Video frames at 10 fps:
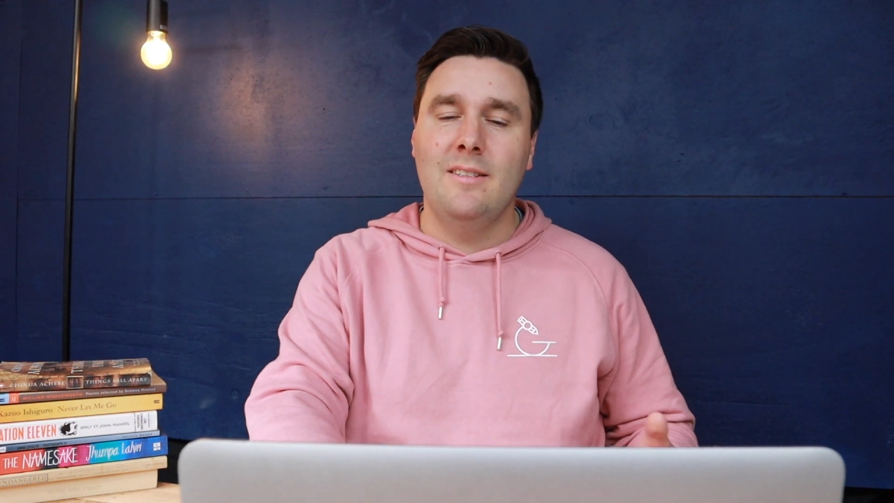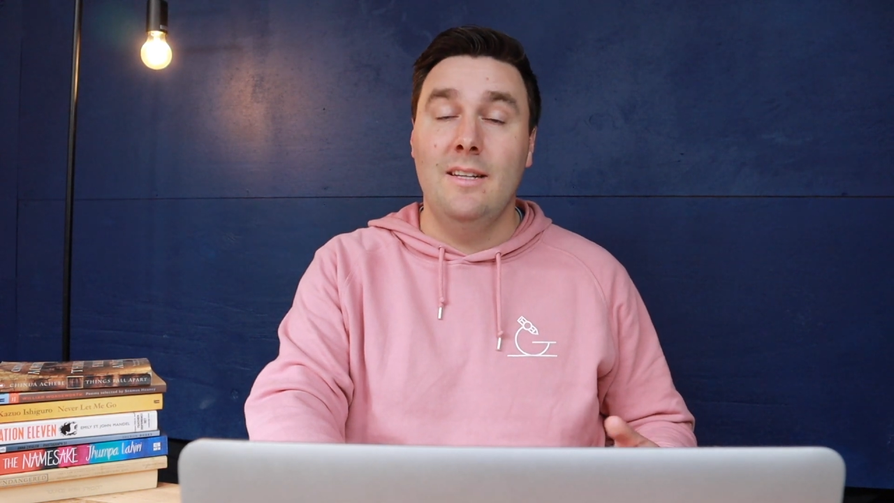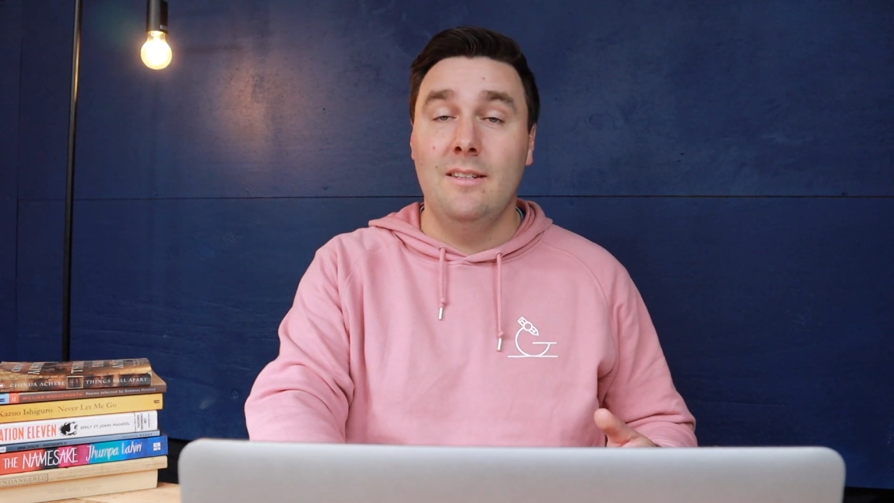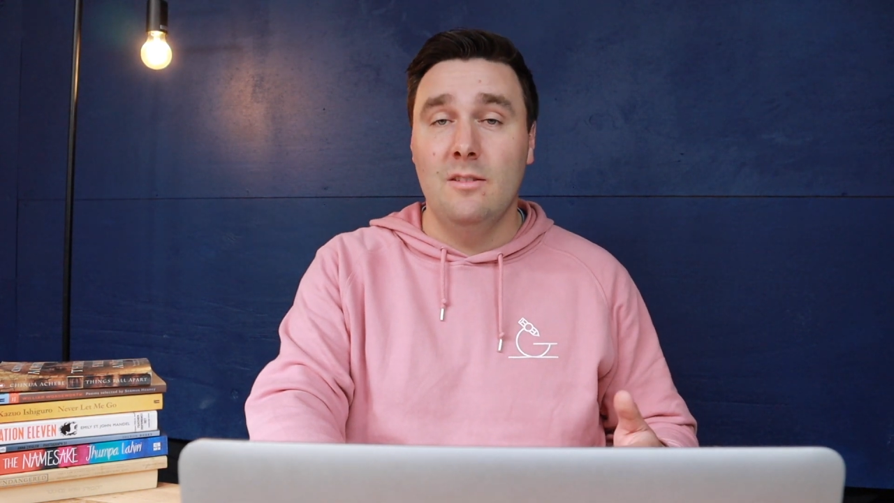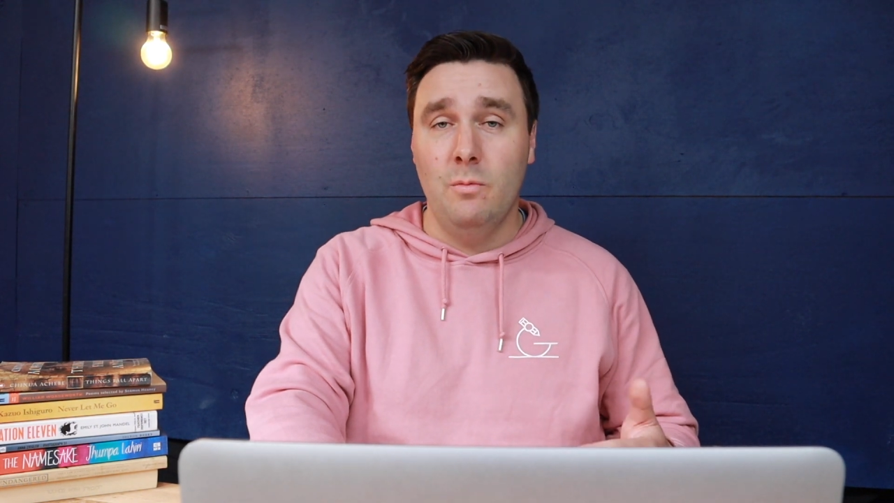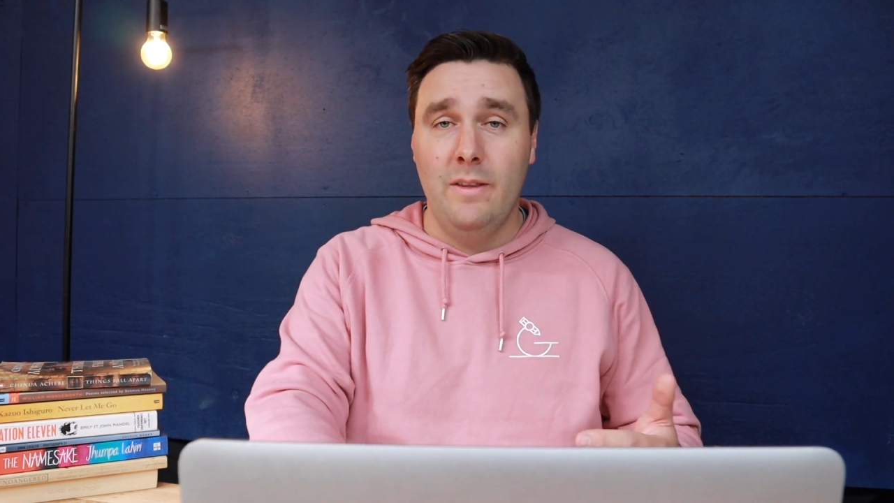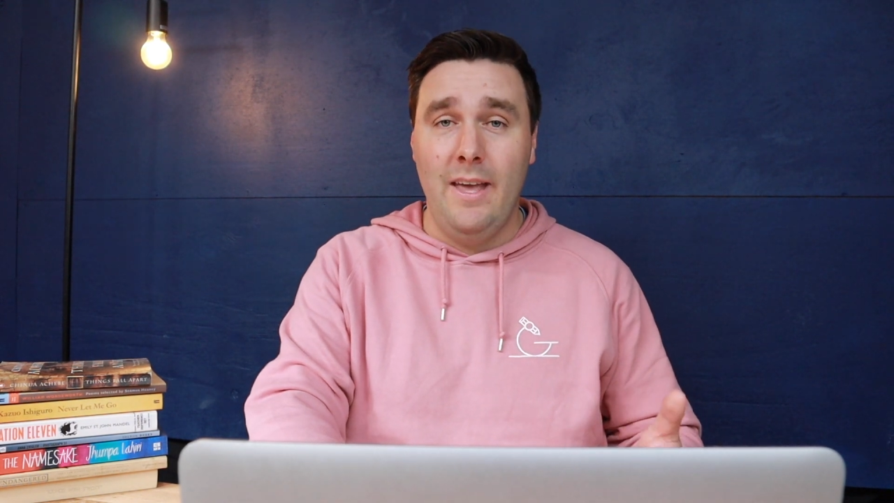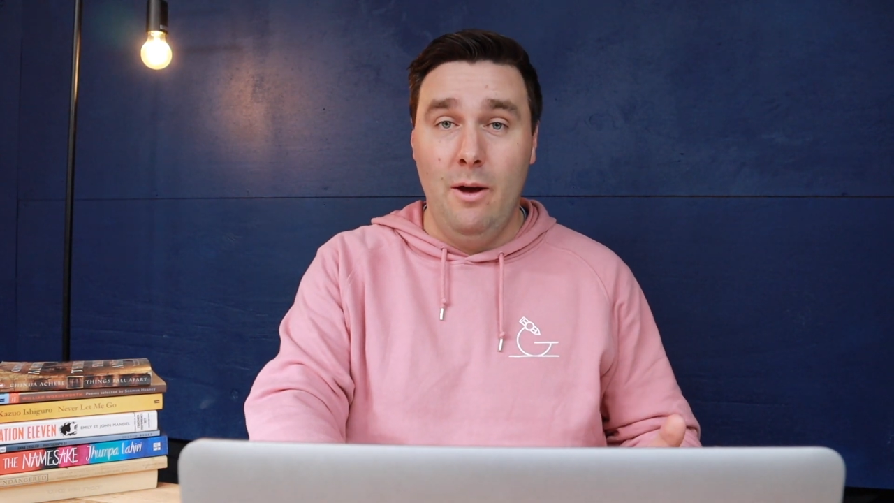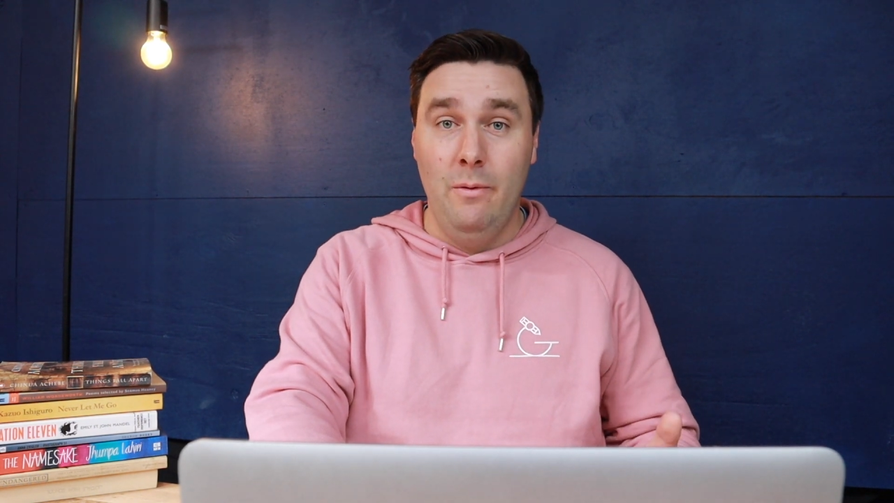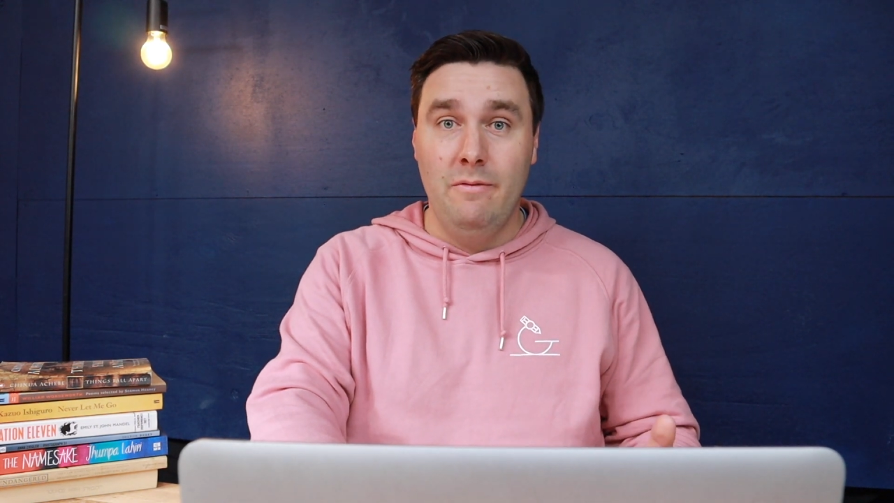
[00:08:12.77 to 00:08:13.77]
sentence with
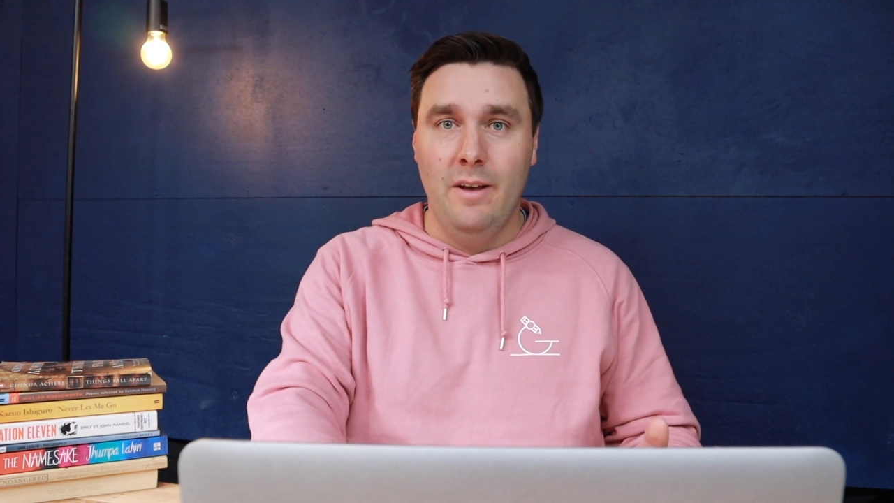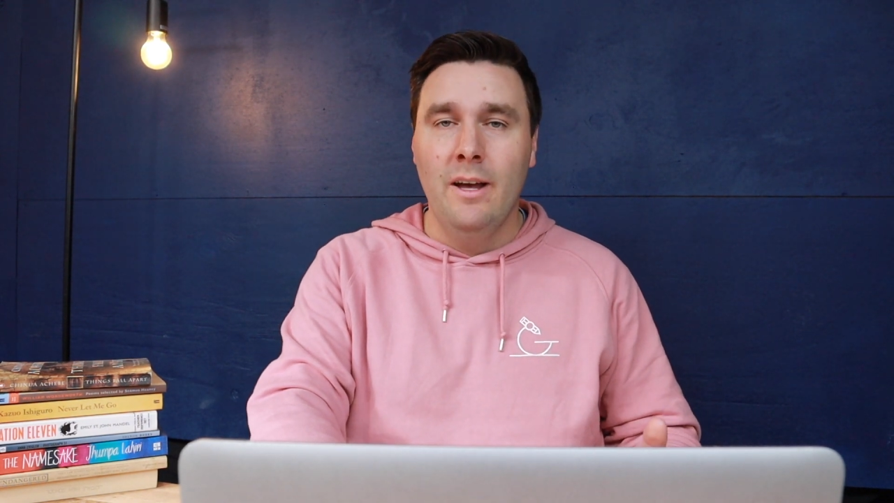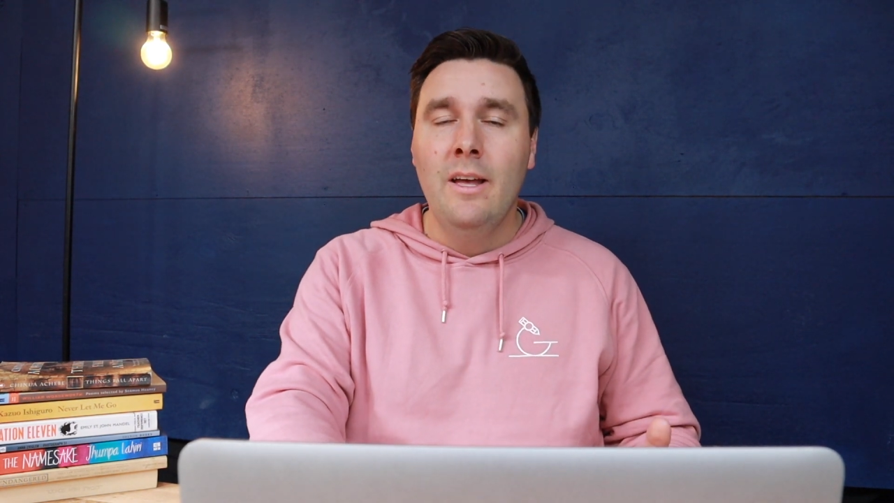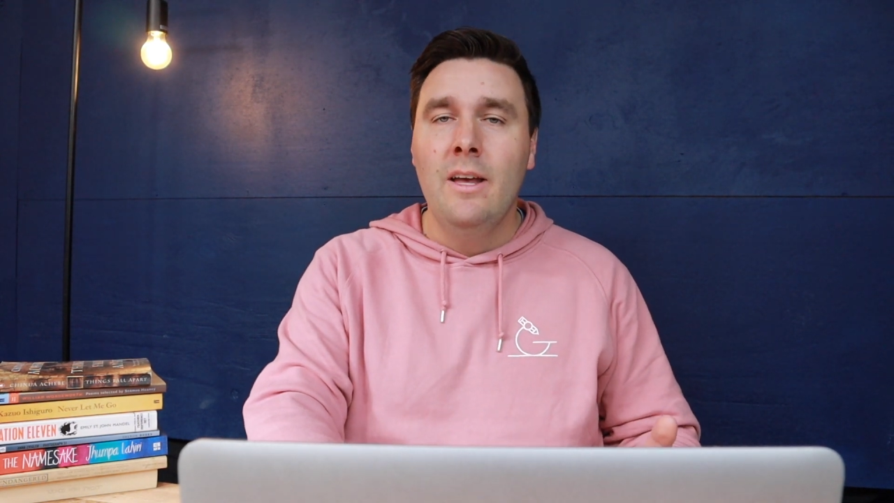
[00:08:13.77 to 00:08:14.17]
however.